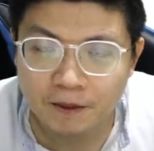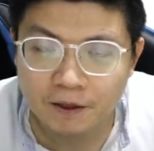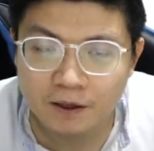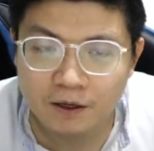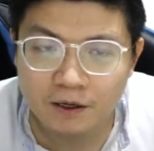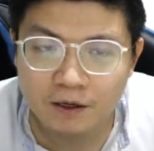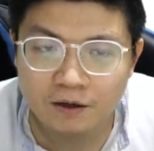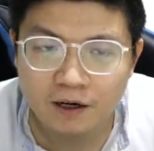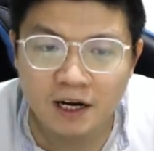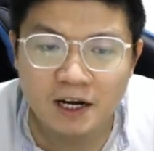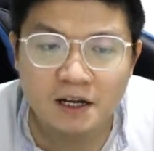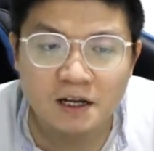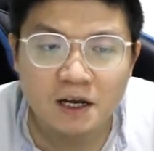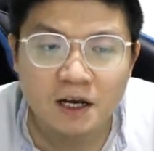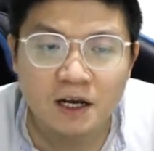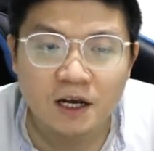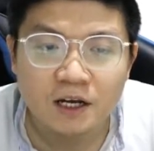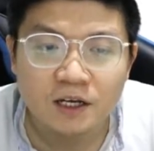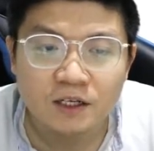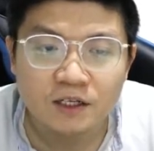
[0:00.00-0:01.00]
Alright?
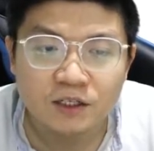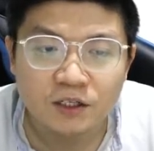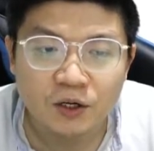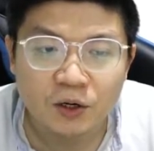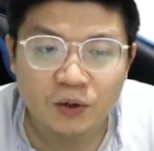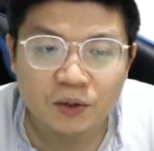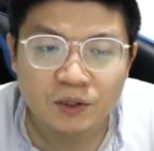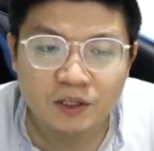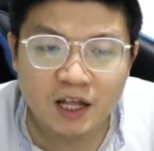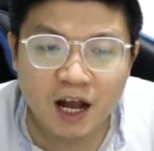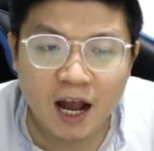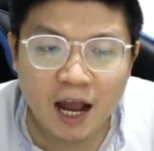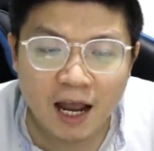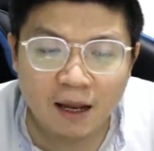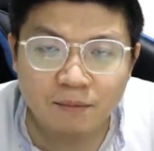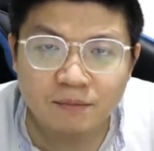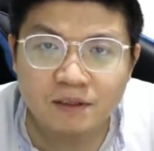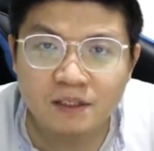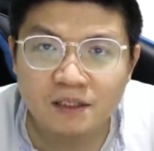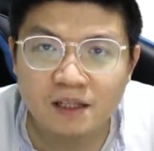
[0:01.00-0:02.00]
So
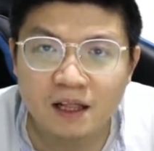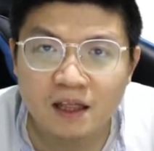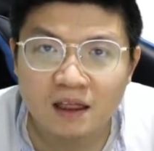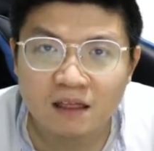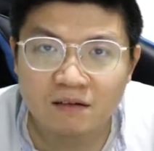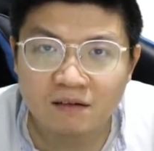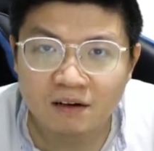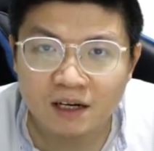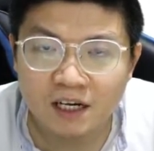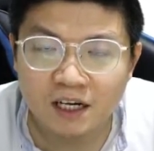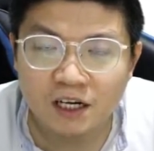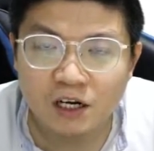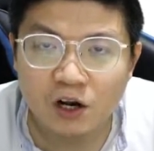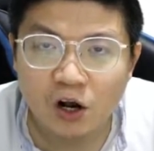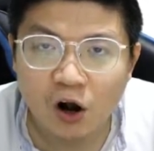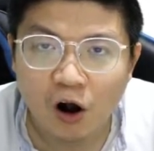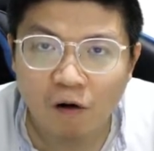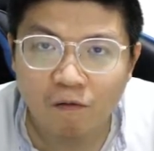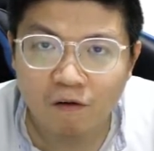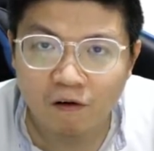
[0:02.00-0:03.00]
times 3
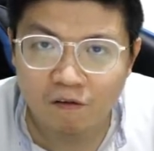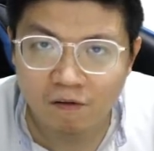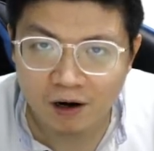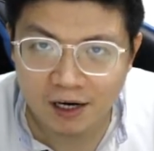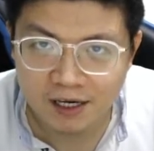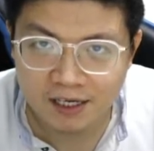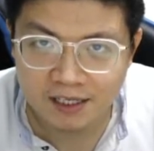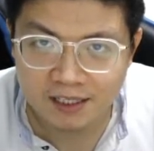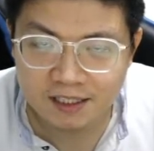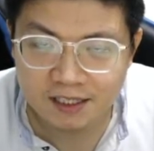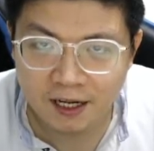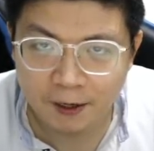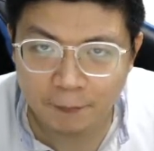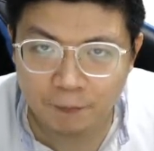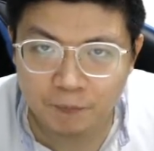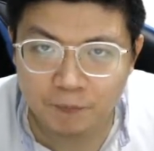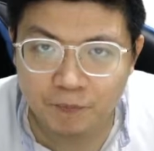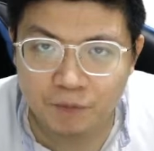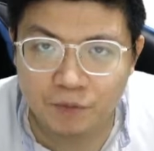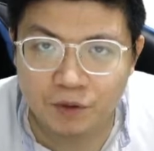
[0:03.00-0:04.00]
over 1 this time.
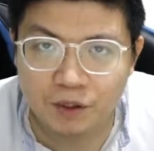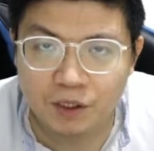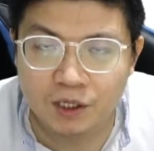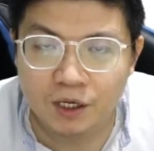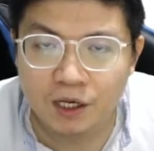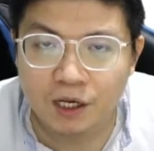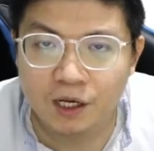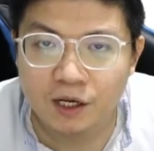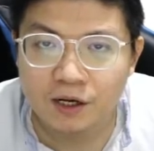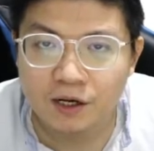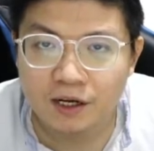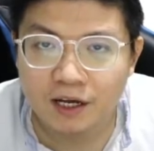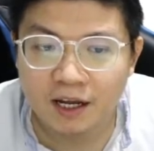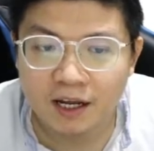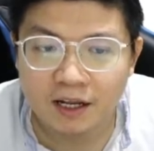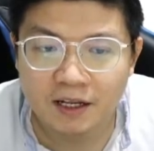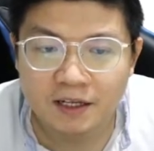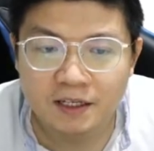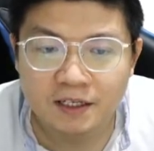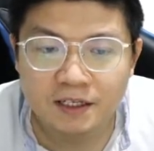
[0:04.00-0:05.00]

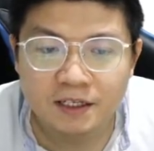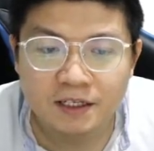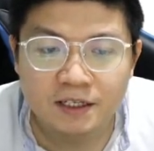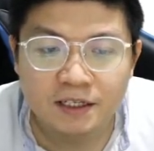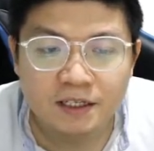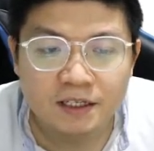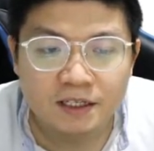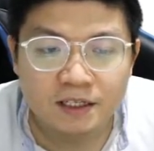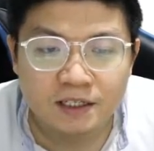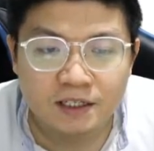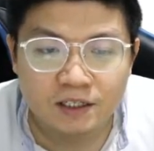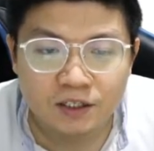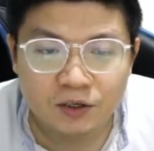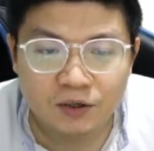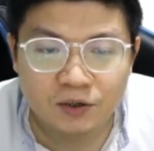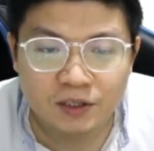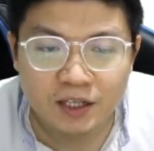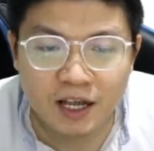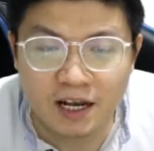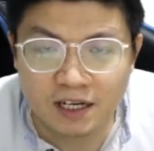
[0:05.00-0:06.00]
Okay. So
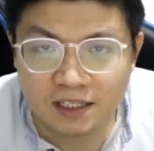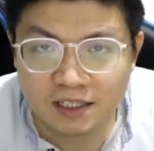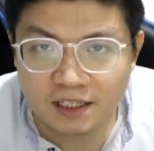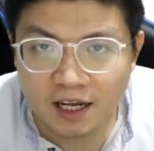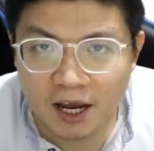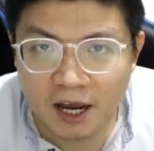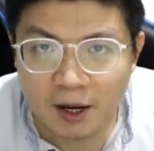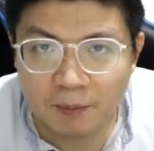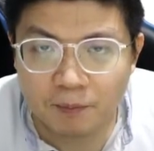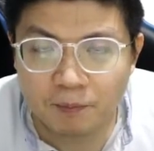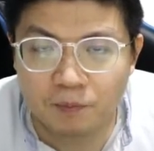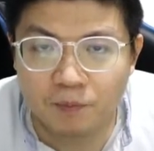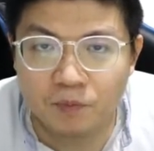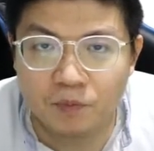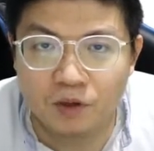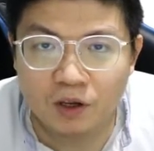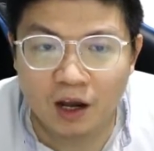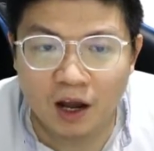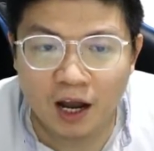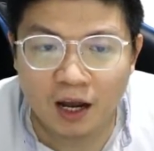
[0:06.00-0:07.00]
next step,
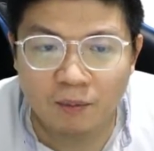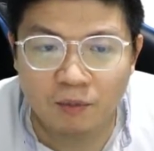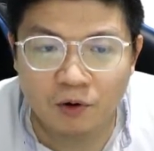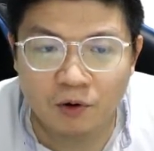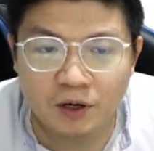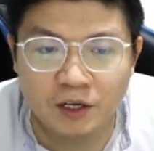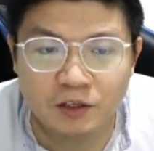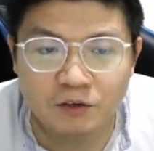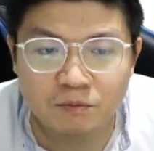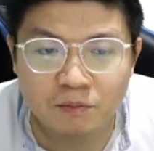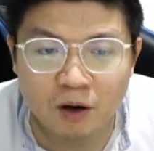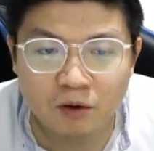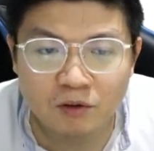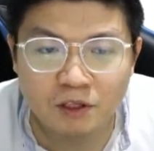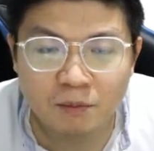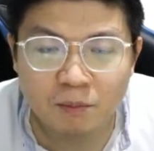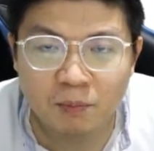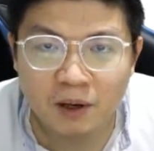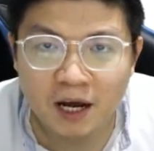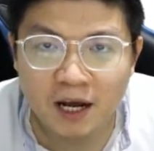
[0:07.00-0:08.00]
I'm going to
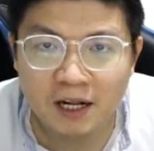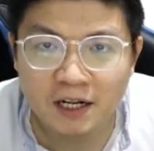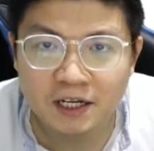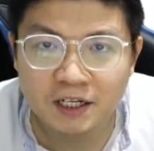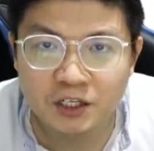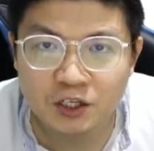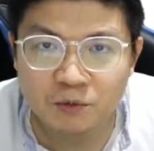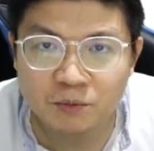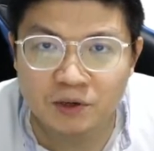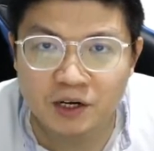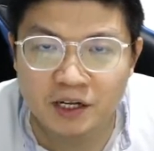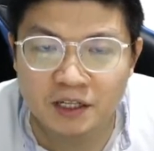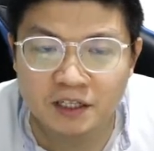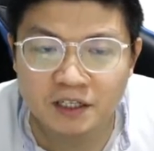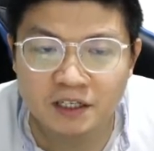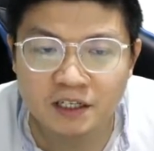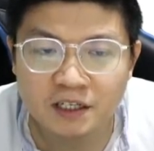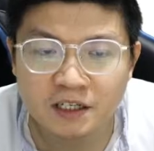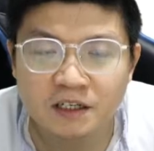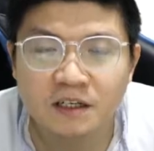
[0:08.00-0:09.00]
multiply the
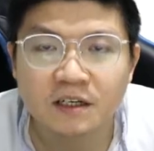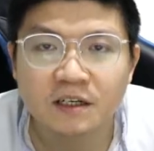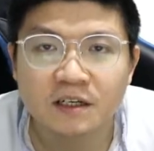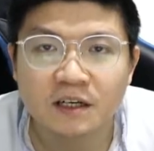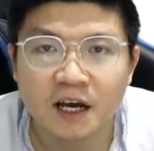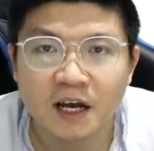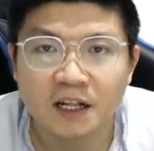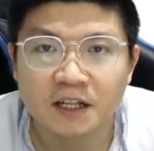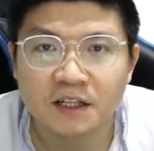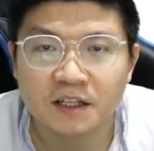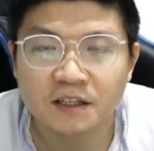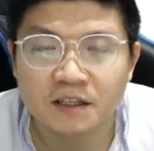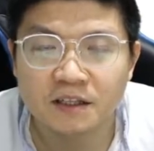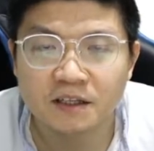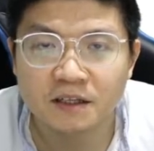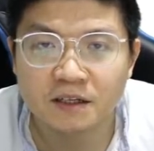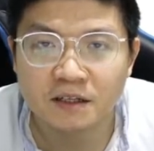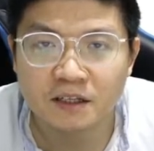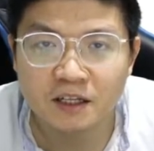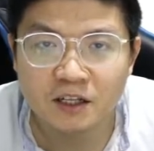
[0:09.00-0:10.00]
numerator and
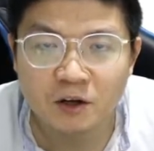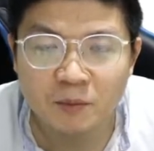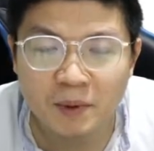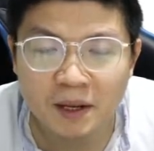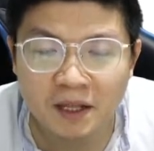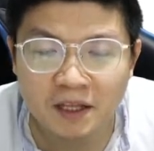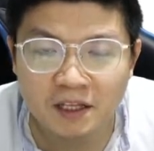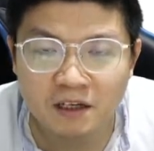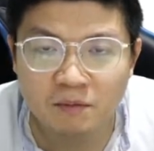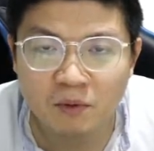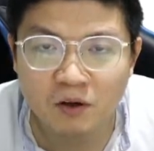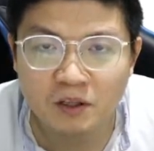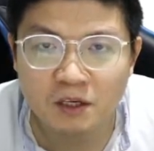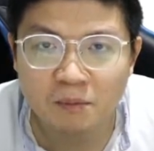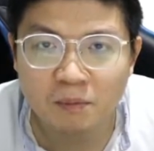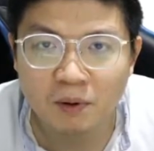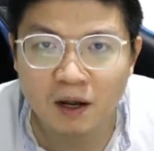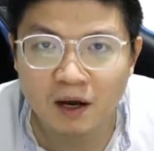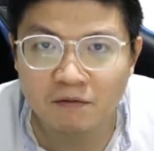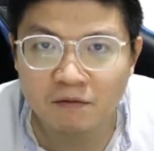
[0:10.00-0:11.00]
the denominator
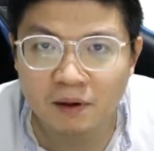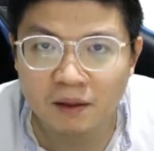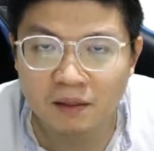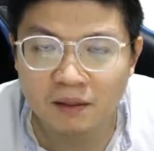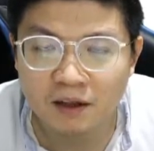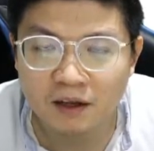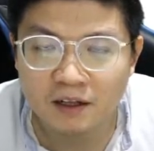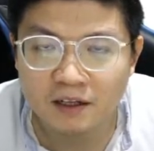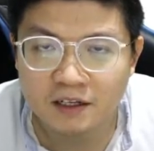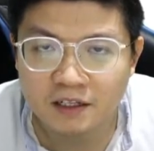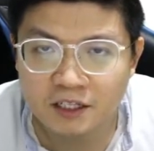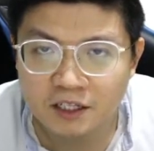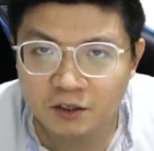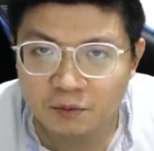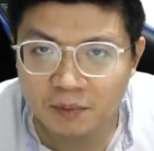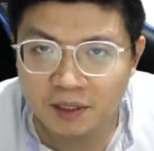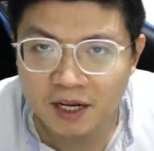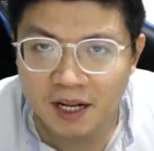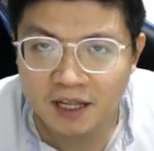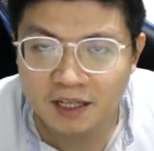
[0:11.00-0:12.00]
multiply with and the
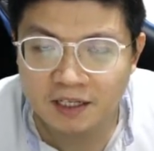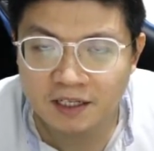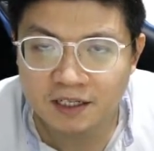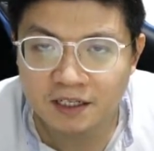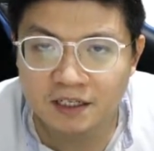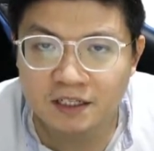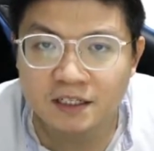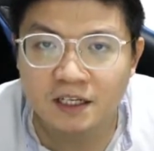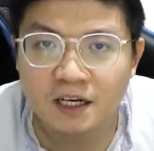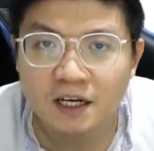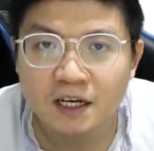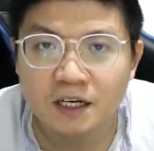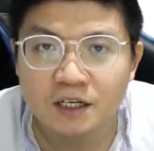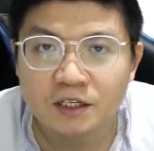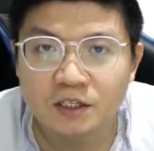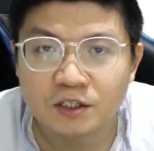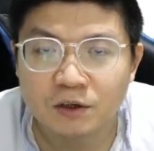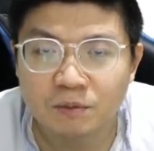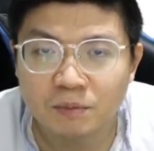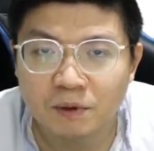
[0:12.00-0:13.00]
denominator.
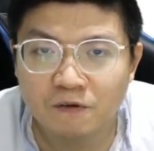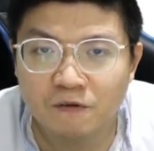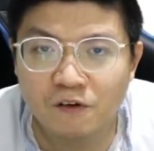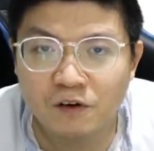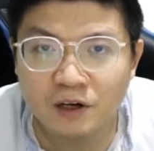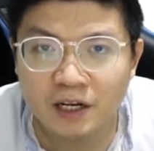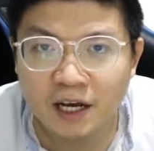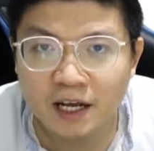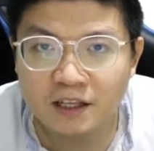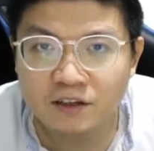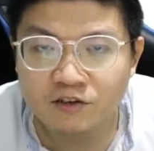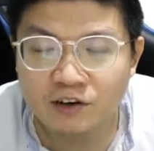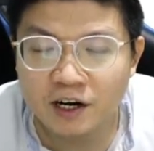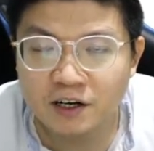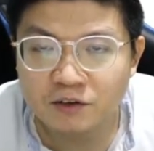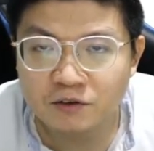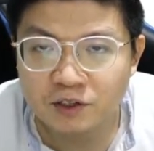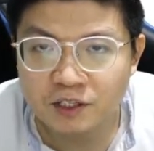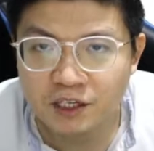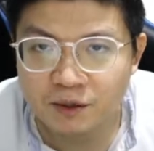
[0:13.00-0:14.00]
So before that, try
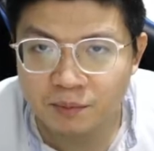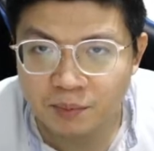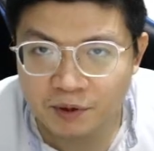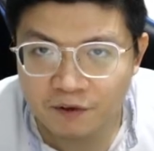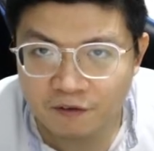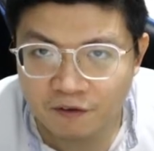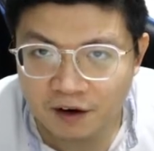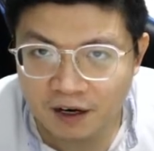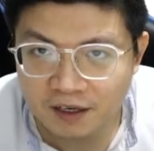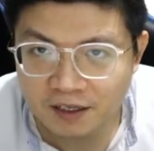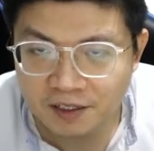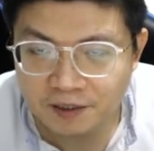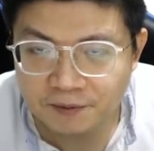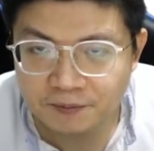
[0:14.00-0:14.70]
to simplify it